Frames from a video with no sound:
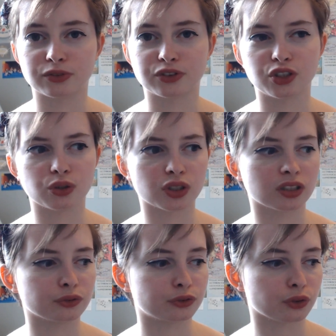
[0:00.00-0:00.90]

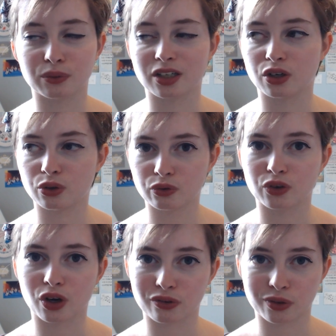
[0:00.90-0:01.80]
students, and an
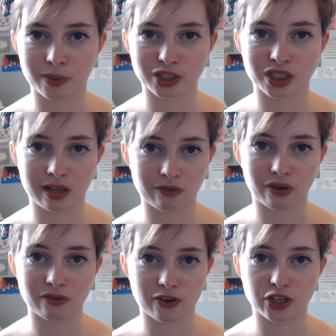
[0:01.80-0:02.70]
awful lot of them actually
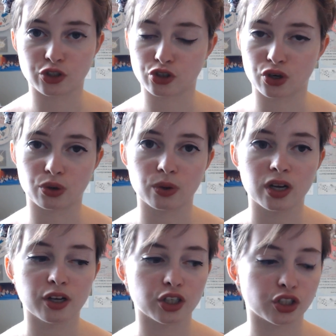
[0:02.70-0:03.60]
very, very true
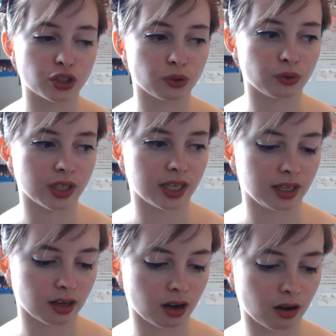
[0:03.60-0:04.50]
to
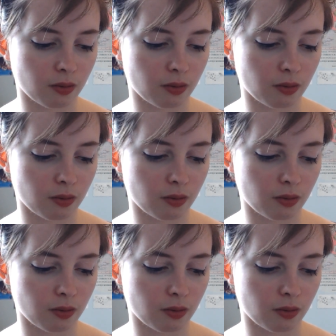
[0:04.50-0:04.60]
the